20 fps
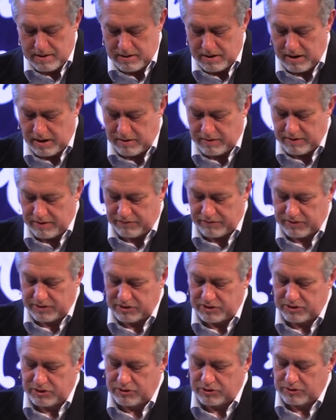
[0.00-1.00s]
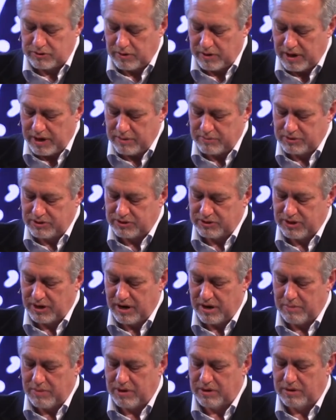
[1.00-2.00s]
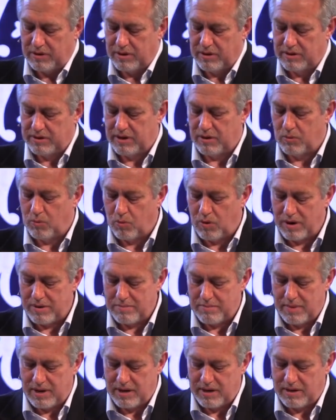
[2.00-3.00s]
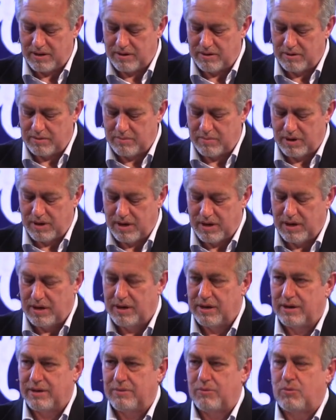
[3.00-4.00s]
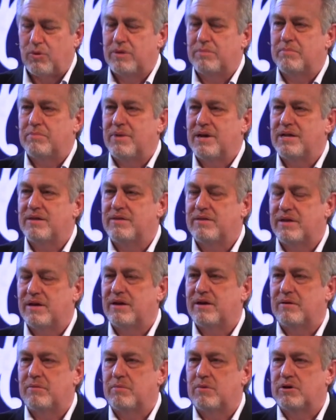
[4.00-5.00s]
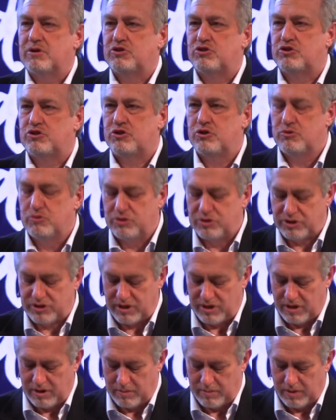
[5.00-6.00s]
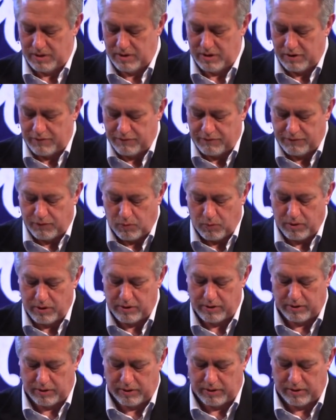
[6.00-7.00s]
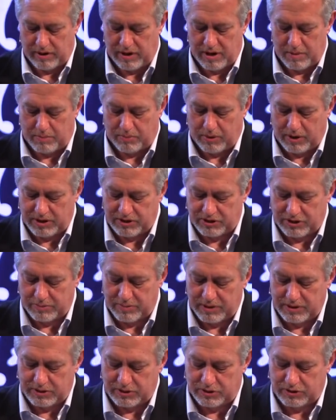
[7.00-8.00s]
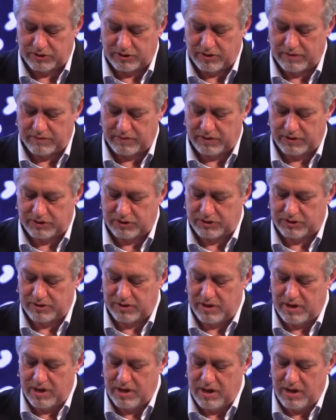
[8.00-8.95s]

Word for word: Now, if this describes Simon, then what made him what made them choose him, a foreigner, and press him into service?